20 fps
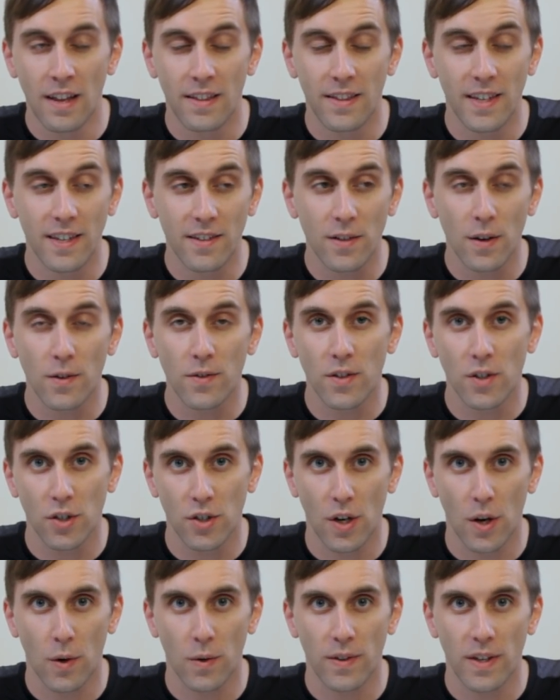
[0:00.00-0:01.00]
This goes to
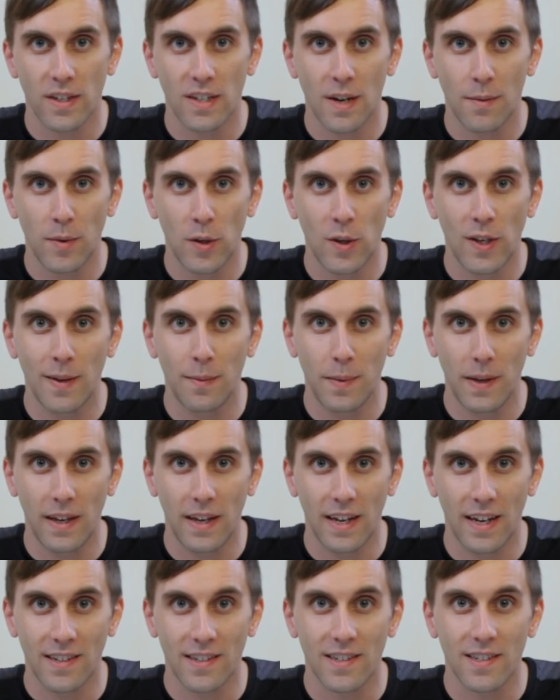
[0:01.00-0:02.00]
show that WEP
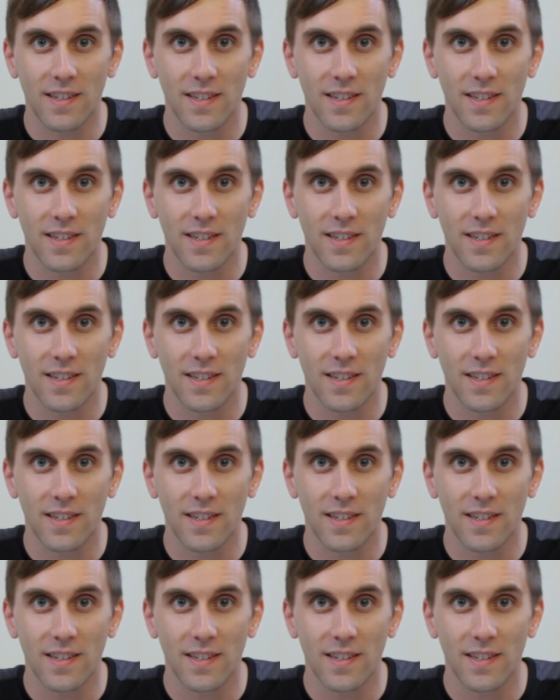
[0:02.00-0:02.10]
is a